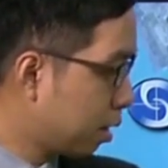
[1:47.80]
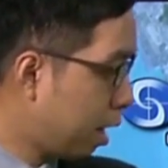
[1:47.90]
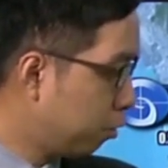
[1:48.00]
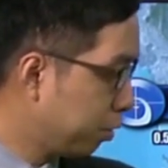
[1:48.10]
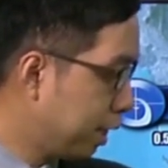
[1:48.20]

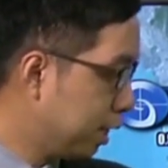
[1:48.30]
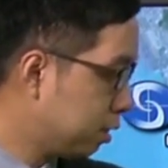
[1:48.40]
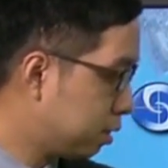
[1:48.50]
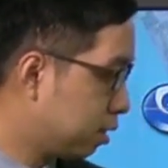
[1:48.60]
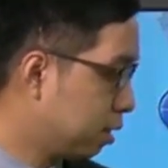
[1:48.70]
Kowloon
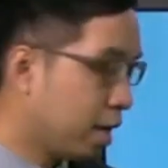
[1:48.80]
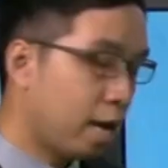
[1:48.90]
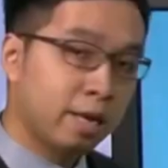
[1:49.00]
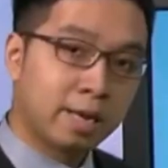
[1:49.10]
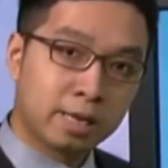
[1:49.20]
East,
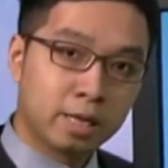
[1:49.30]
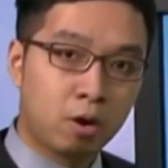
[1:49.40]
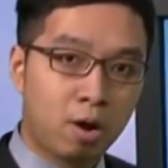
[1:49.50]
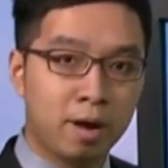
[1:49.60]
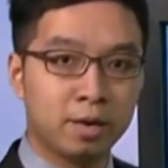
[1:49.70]
and
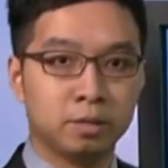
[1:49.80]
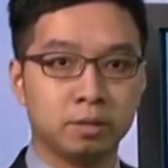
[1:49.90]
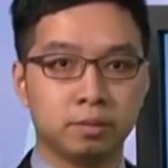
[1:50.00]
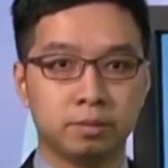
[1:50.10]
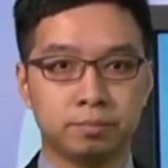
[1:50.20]
Lantau Island.